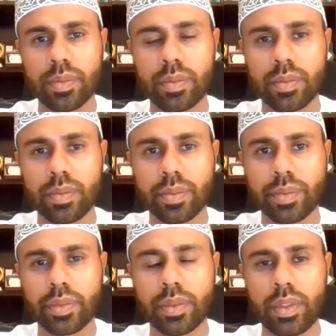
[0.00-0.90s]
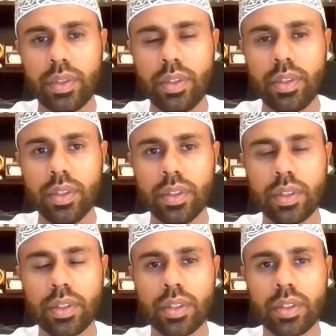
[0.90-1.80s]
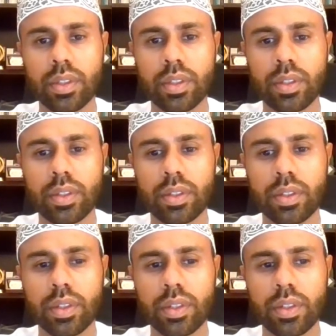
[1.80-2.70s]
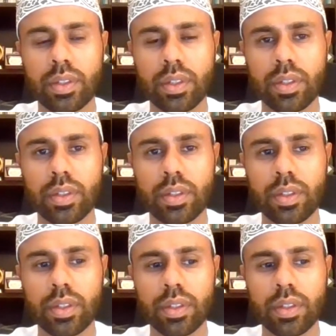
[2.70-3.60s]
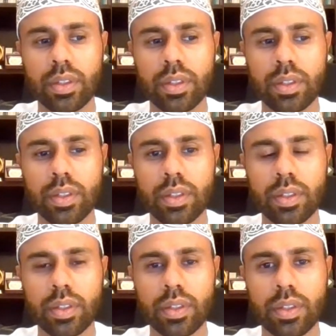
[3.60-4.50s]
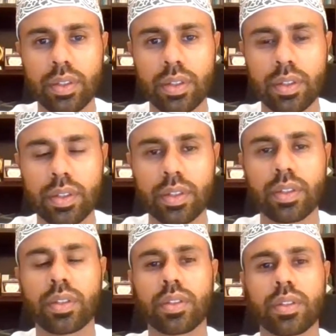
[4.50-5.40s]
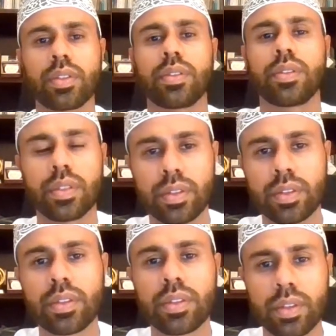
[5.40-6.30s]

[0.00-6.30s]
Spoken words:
(silent)